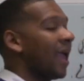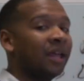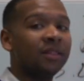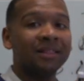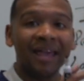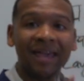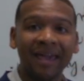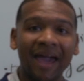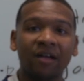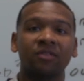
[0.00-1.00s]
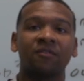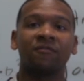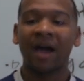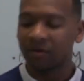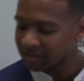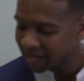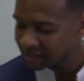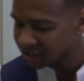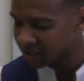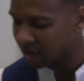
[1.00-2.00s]
and laying out the
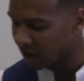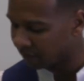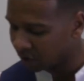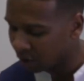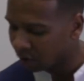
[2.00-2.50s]
foundation of your